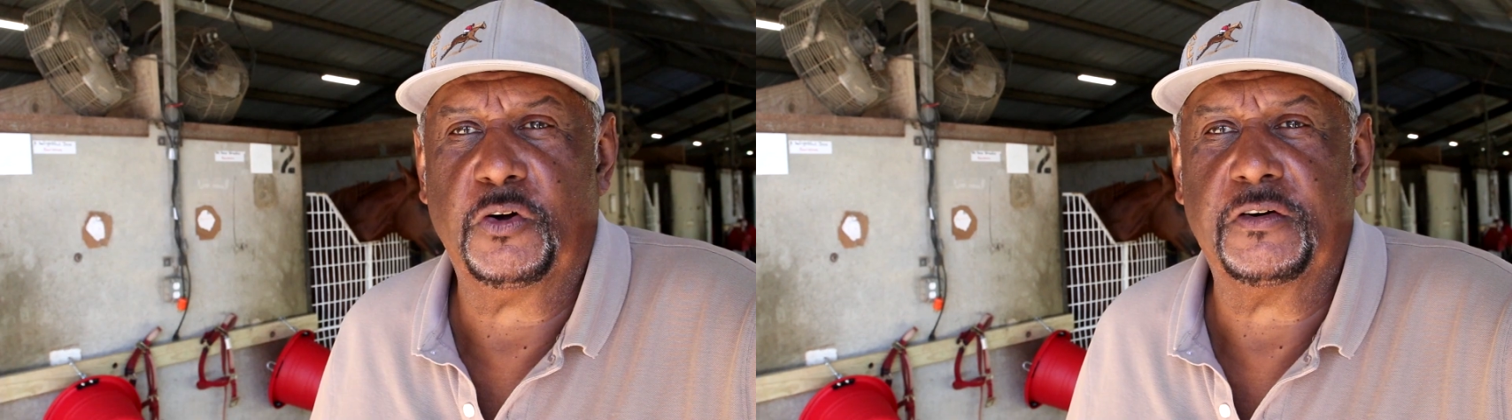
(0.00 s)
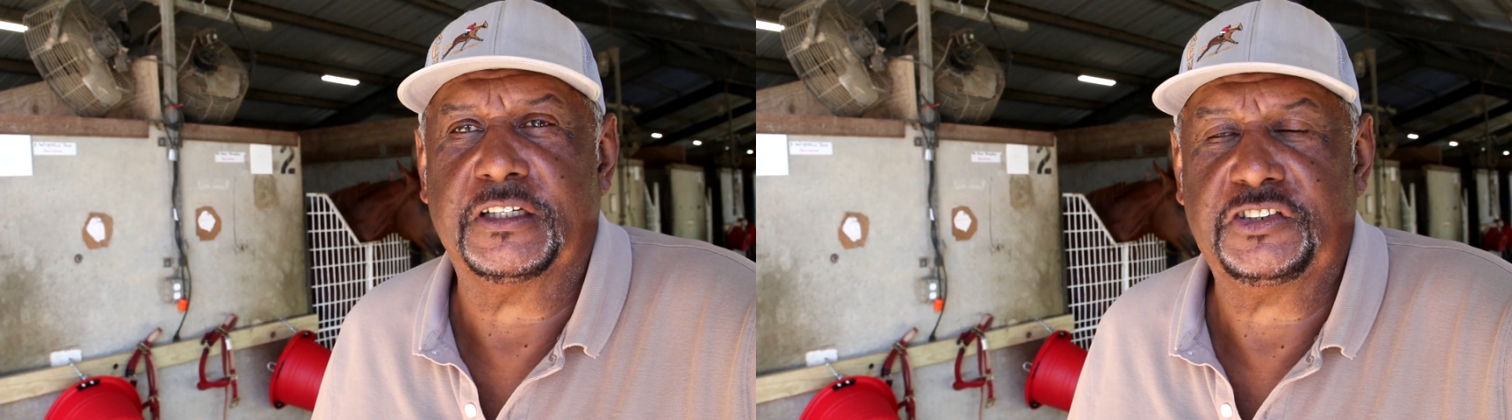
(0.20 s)

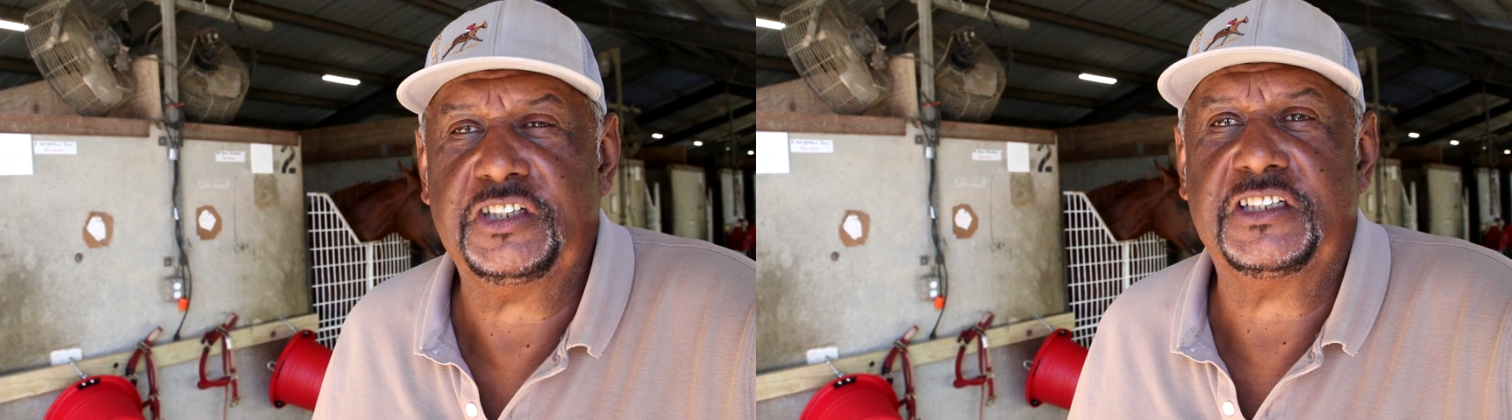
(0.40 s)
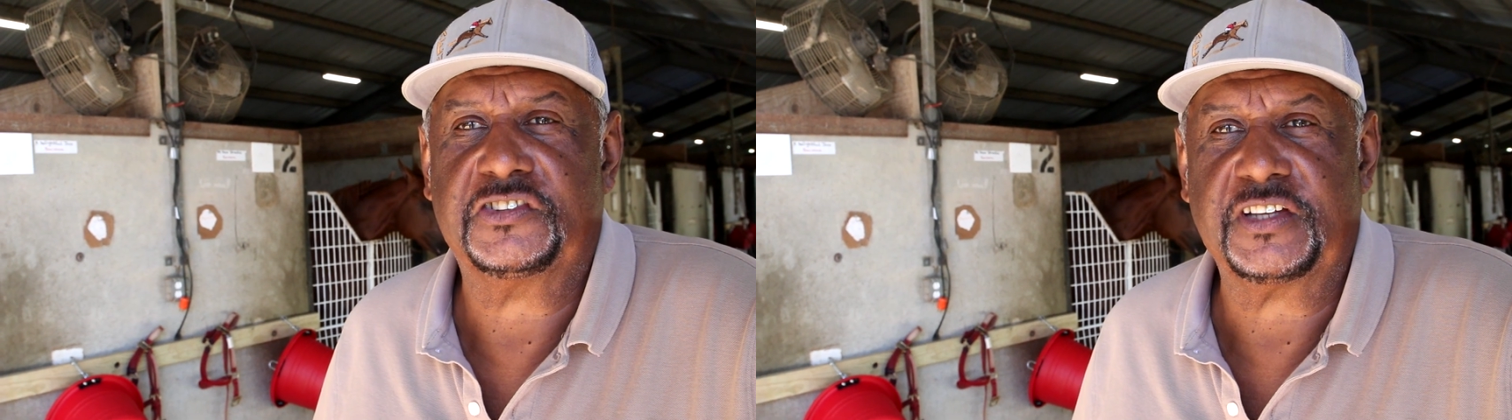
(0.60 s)
road and
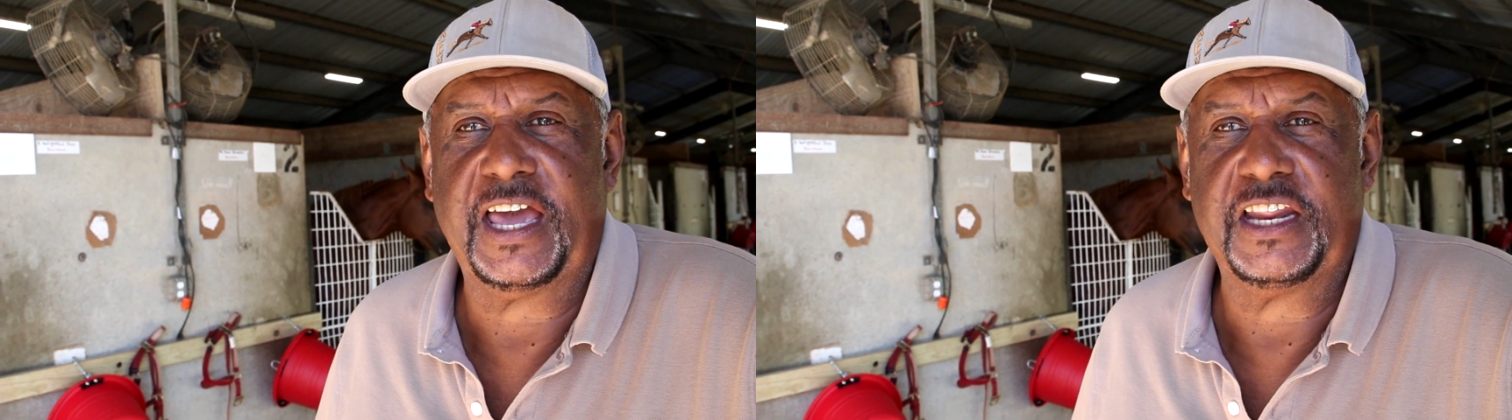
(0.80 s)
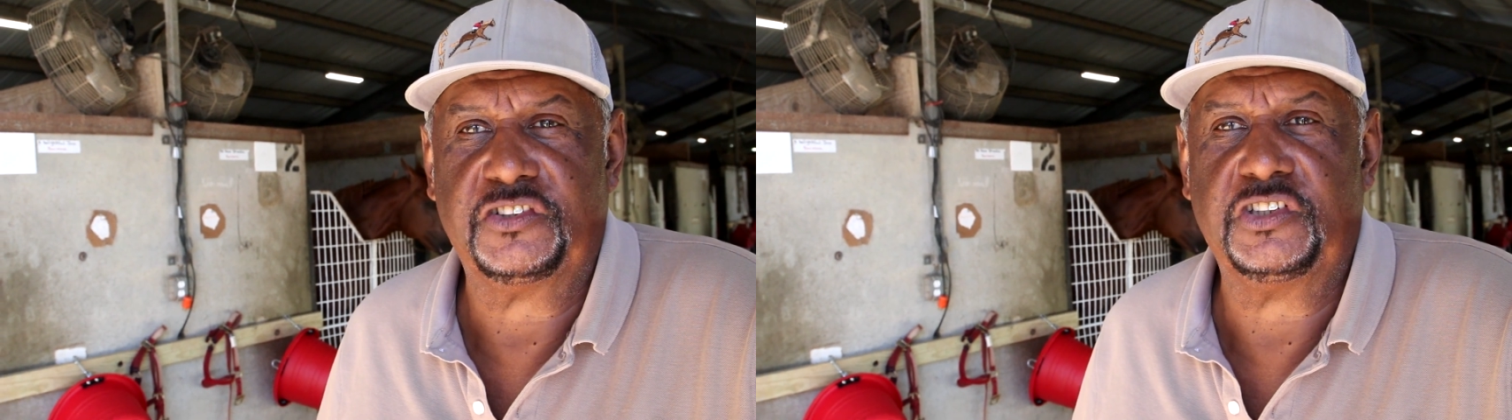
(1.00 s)
she
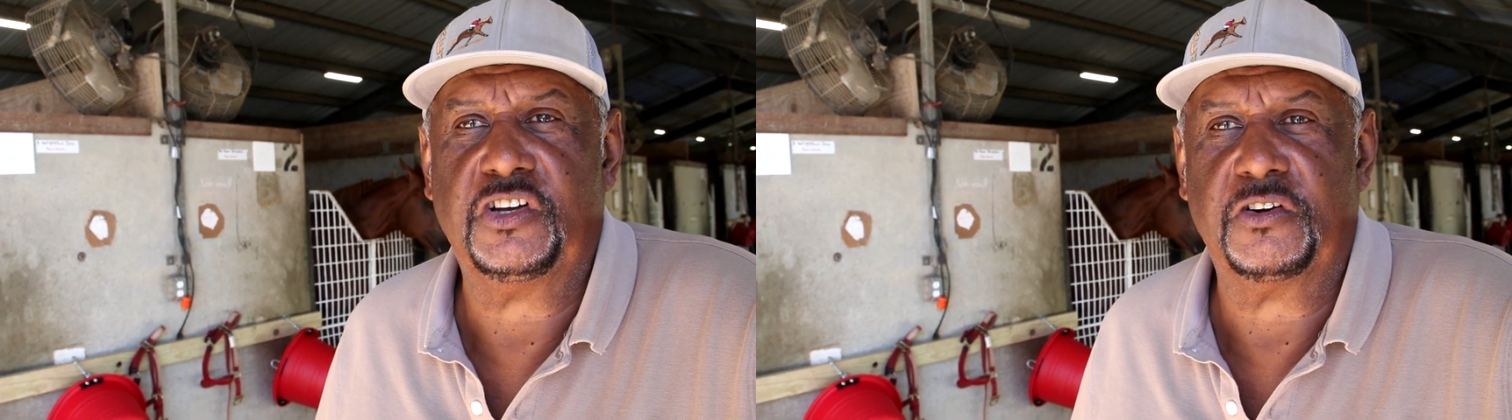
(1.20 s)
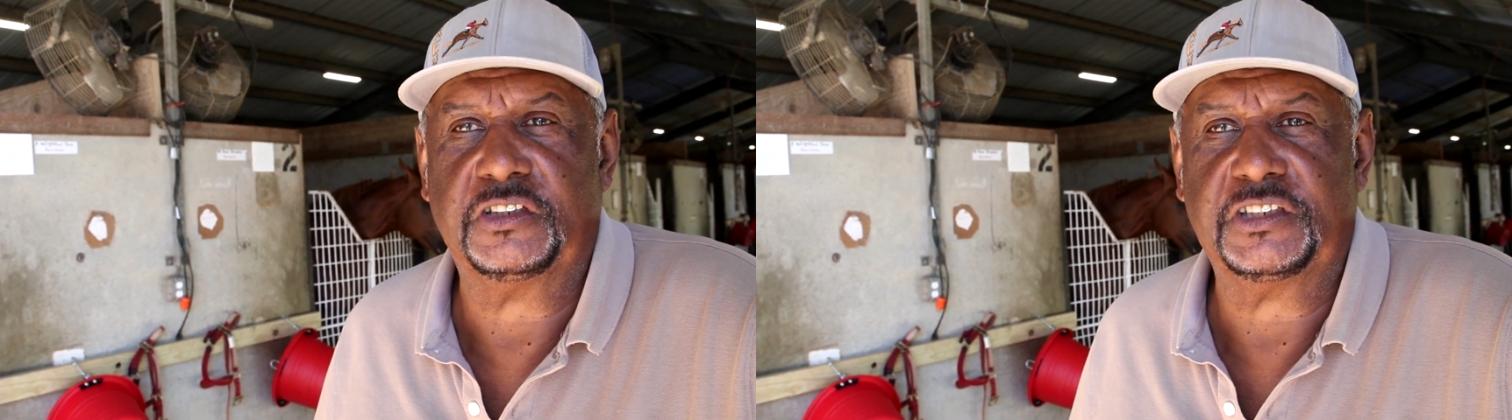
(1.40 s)
decided she's
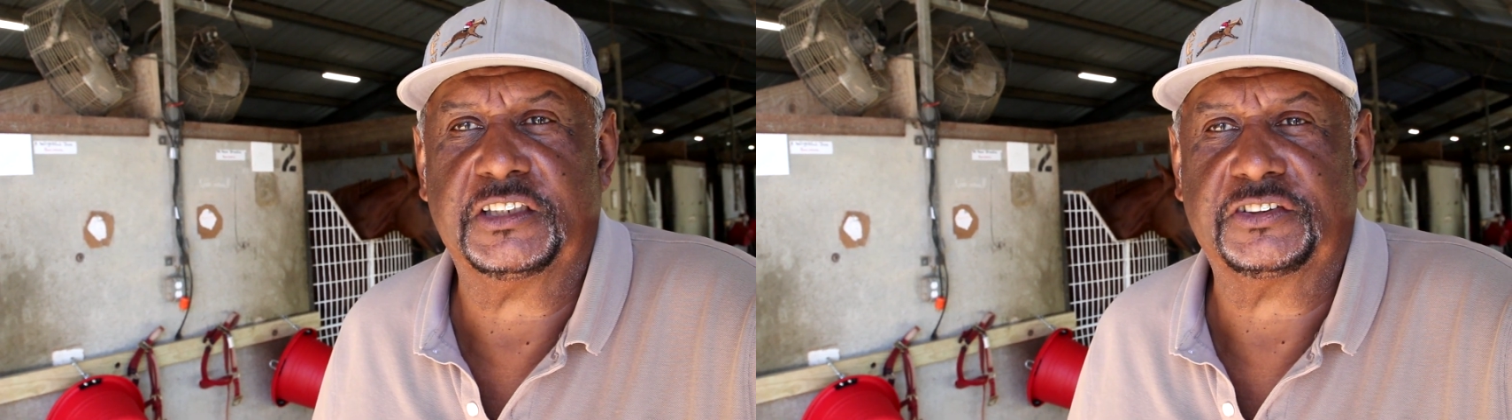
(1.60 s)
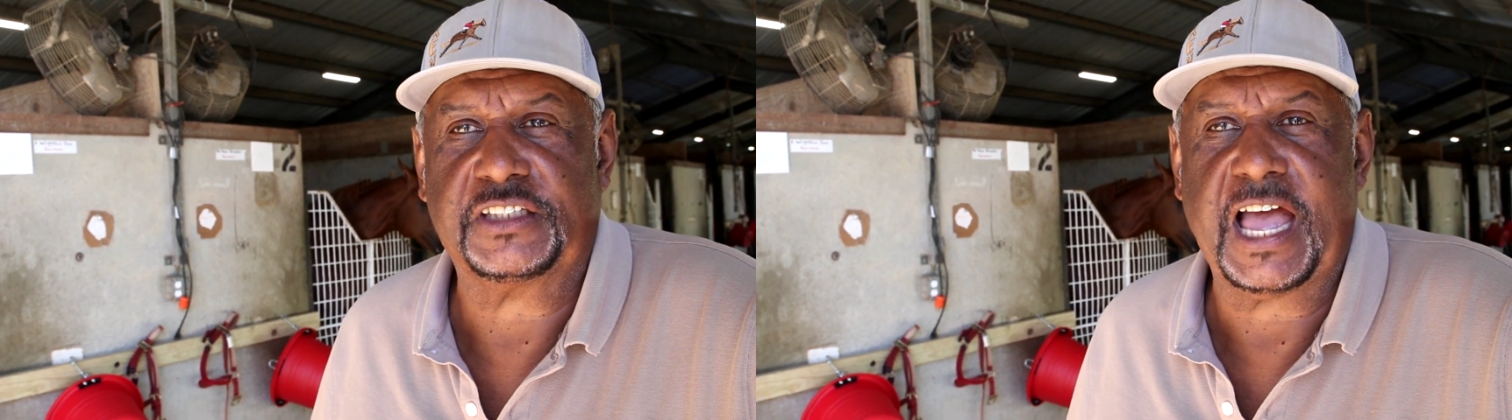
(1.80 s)
gonna just